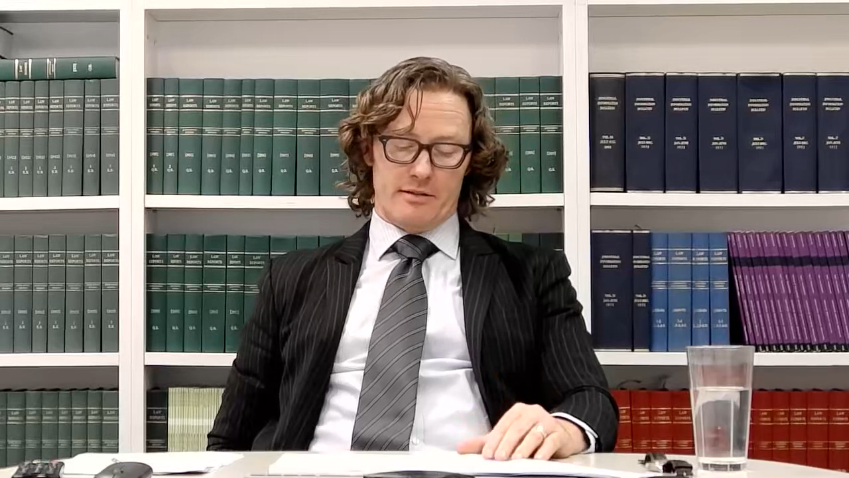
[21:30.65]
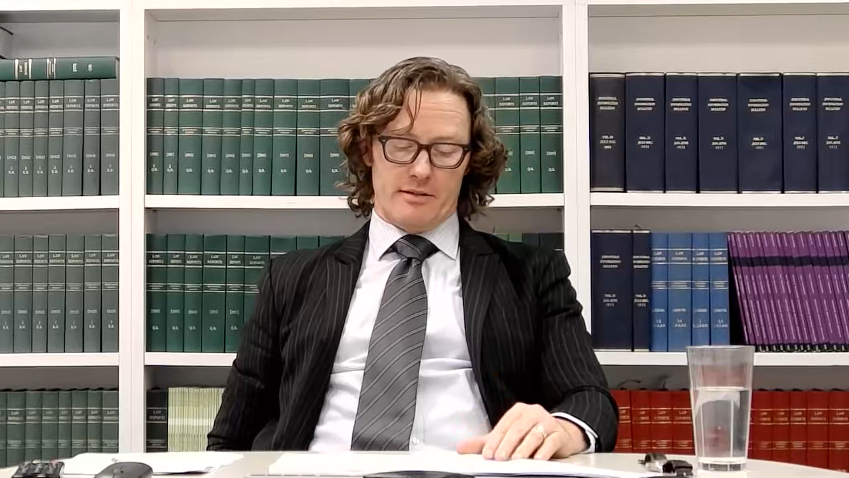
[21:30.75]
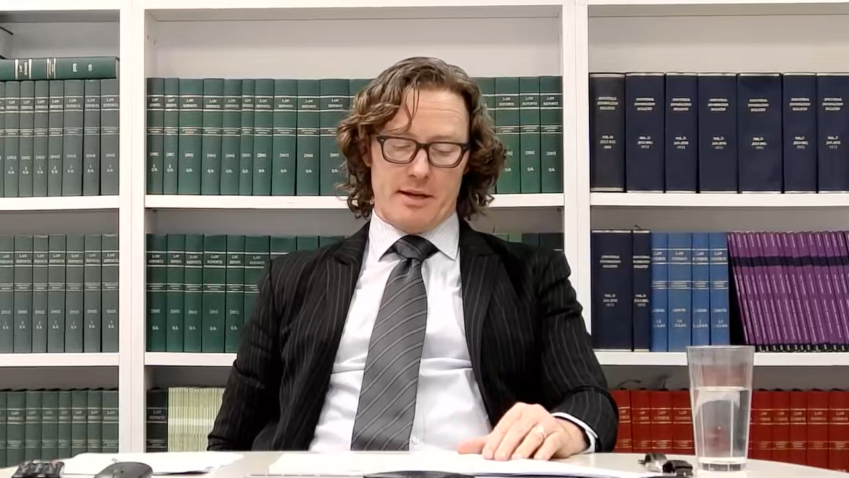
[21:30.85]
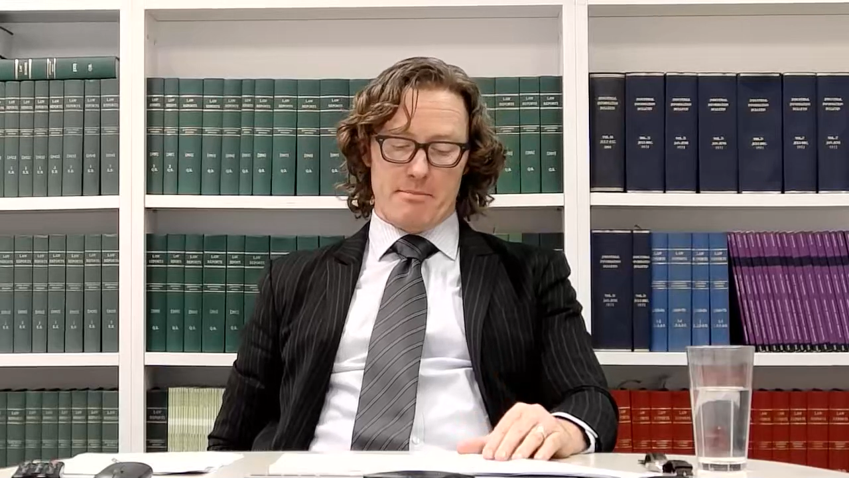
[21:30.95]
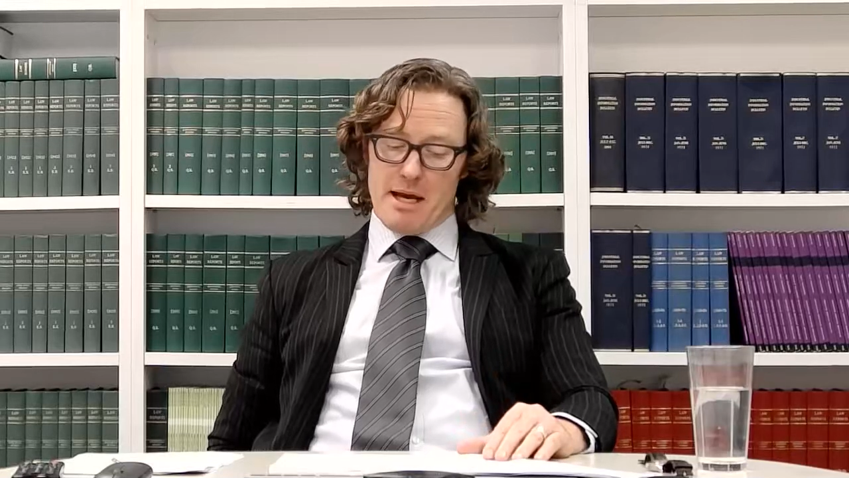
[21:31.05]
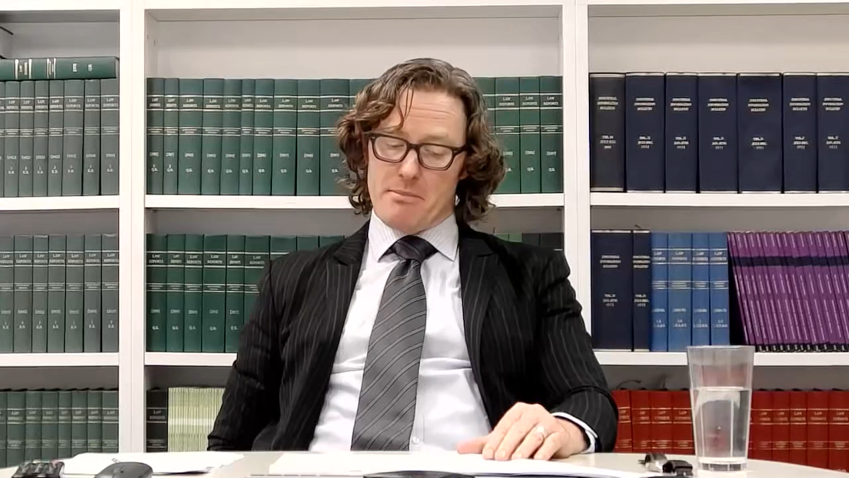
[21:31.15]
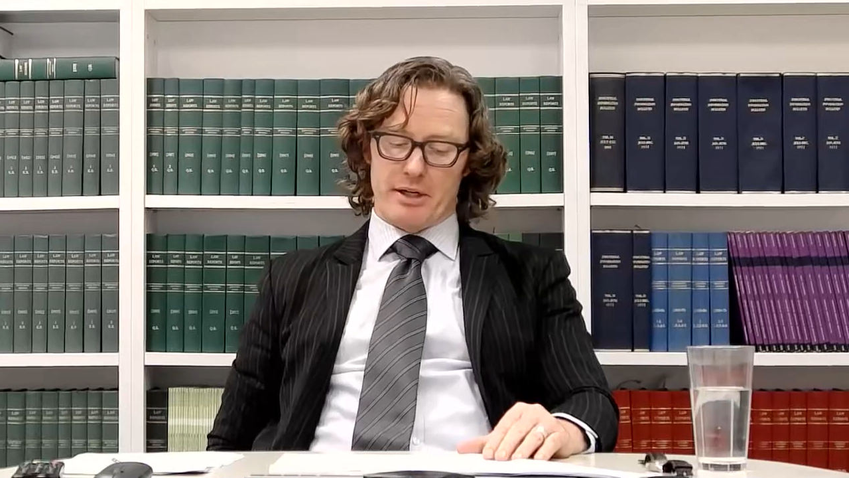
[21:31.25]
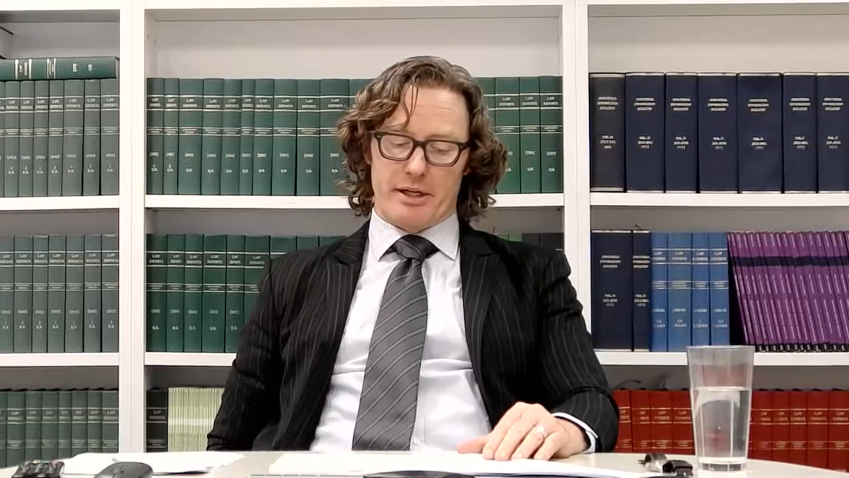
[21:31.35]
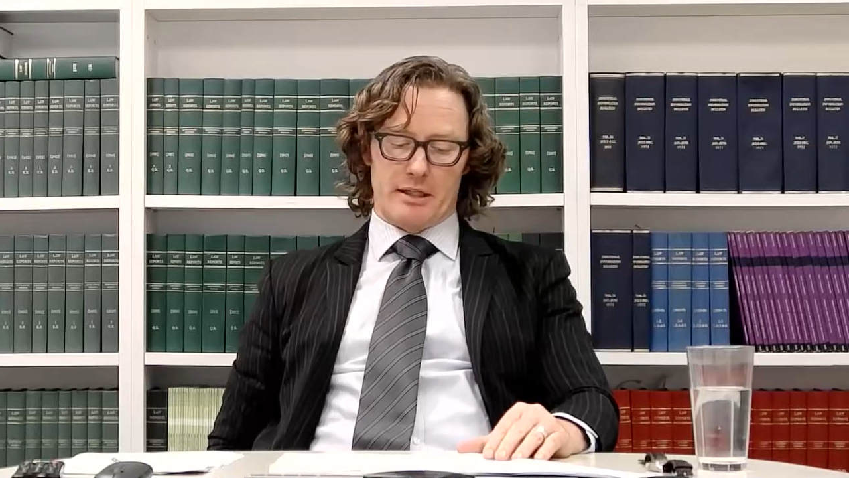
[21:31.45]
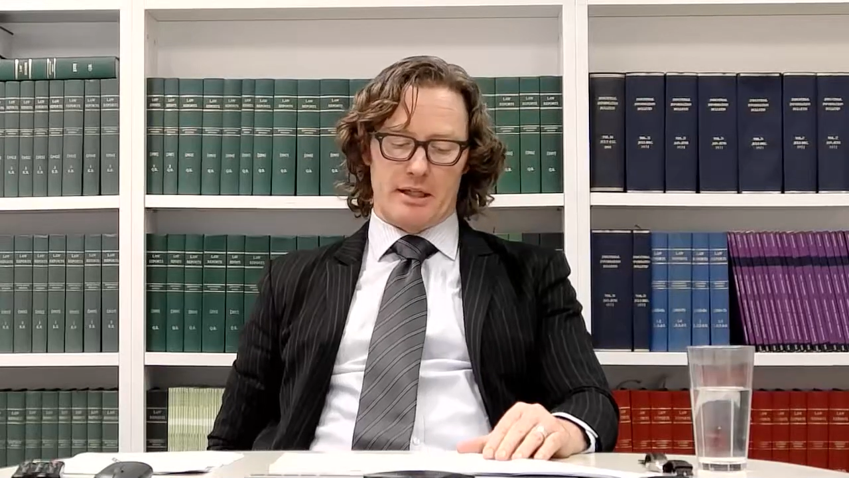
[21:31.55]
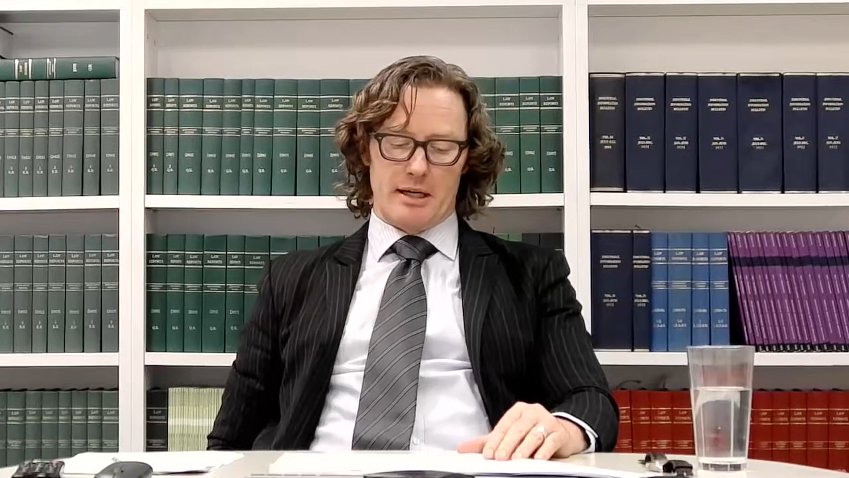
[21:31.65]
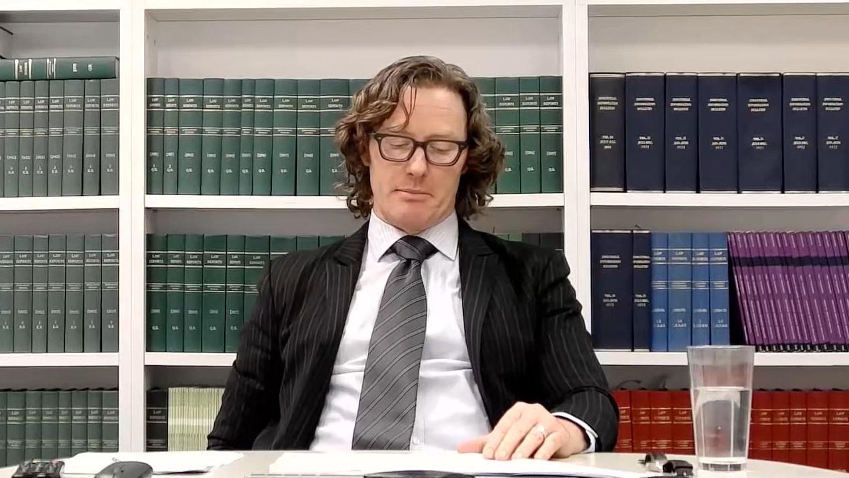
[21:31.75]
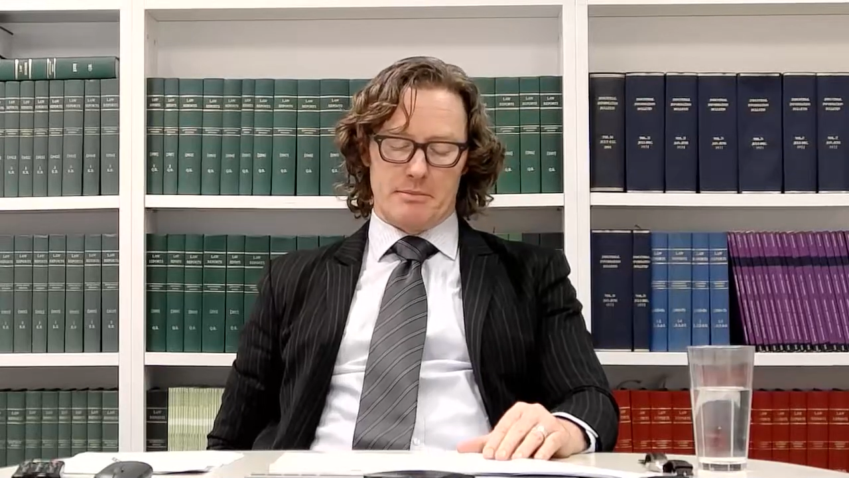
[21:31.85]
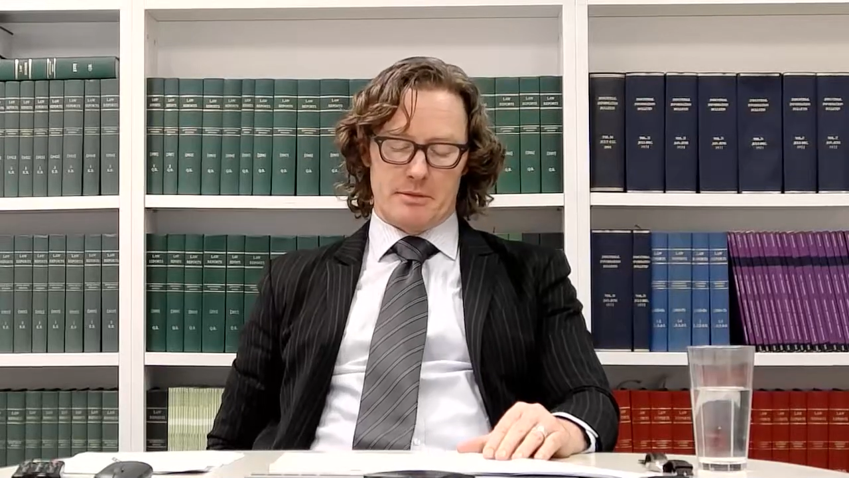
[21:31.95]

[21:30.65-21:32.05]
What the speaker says: they may bring a claim